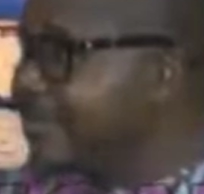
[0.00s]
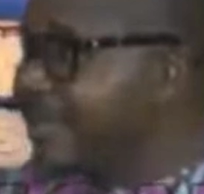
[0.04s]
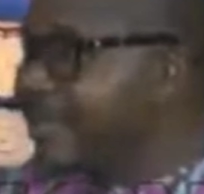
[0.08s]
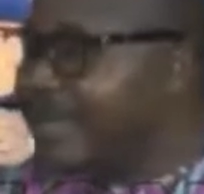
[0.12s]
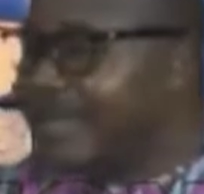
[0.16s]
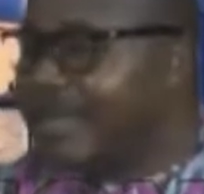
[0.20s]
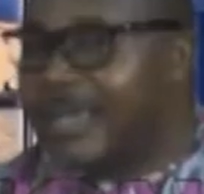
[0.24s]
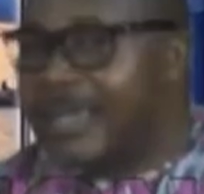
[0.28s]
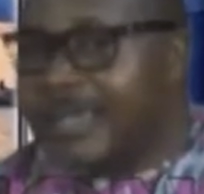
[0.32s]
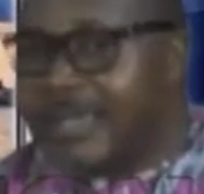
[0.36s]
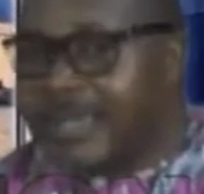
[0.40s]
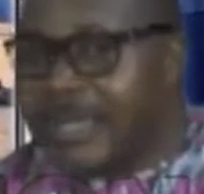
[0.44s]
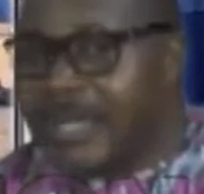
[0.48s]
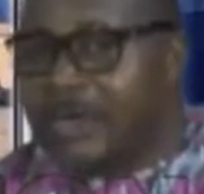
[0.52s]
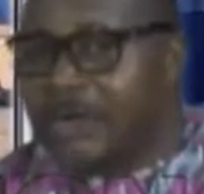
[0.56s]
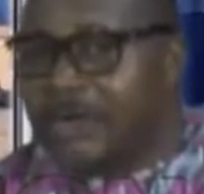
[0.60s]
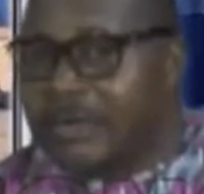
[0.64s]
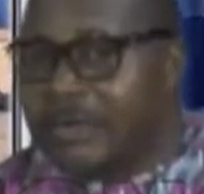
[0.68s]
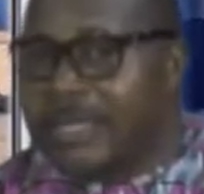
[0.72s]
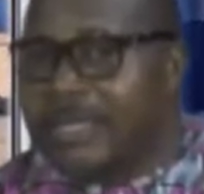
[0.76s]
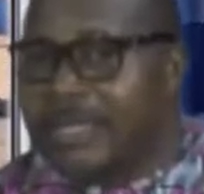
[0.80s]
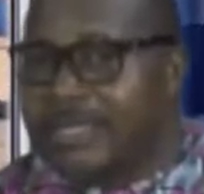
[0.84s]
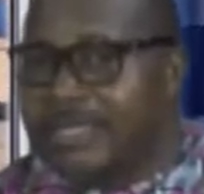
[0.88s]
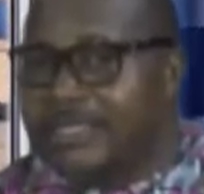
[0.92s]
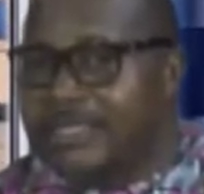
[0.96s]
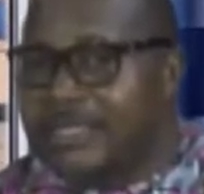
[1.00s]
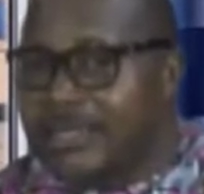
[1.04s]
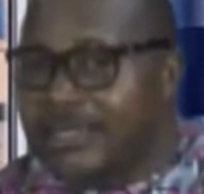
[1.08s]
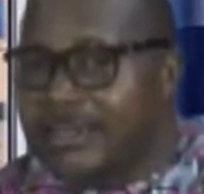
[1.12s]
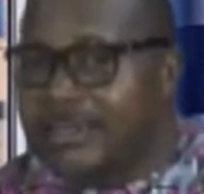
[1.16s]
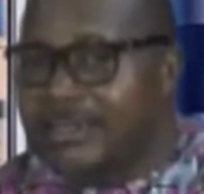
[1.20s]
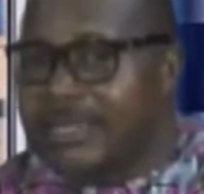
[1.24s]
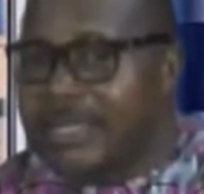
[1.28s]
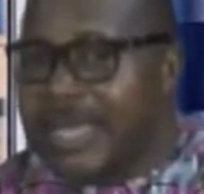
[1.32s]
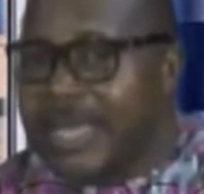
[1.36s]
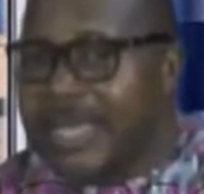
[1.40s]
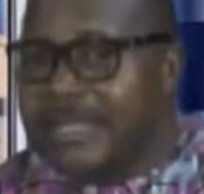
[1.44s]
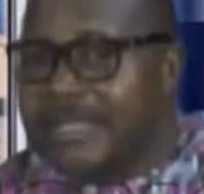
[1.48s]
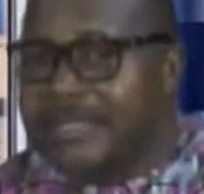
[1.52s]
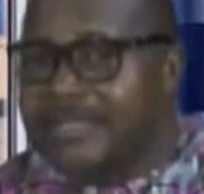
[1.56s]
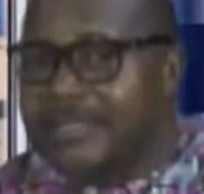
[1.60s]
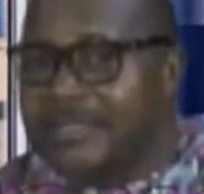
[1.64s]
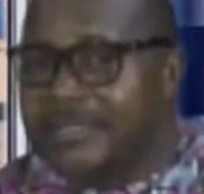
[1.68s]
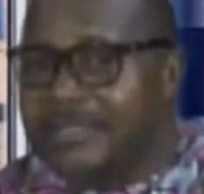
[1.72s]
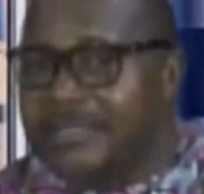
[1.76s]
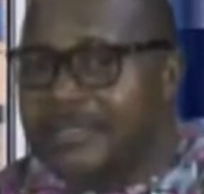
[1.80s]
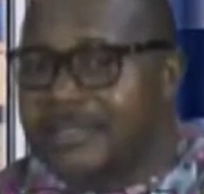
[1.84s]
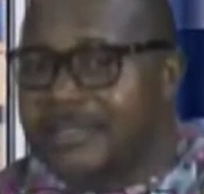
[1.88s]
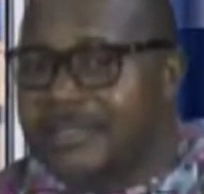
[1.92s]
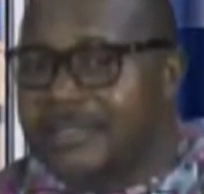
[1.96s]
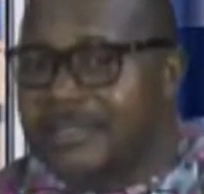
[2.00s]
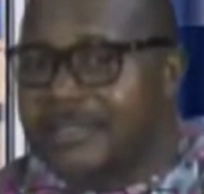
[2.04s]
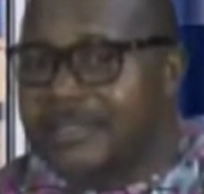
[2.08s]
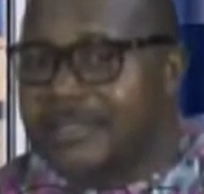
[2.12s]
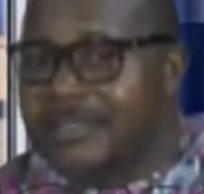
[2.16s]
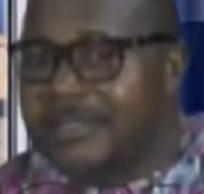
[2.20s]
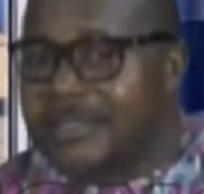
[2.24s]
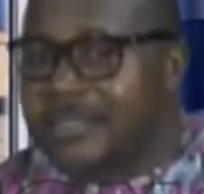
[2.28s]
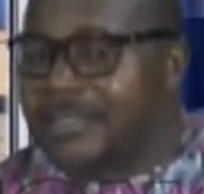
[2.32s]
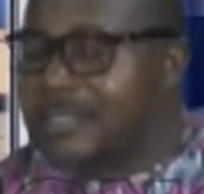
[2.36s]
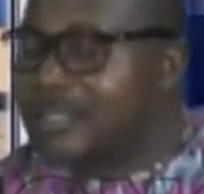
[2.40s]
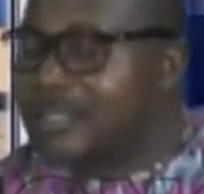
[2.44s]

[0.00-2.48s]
And our commander said, look, guys, this is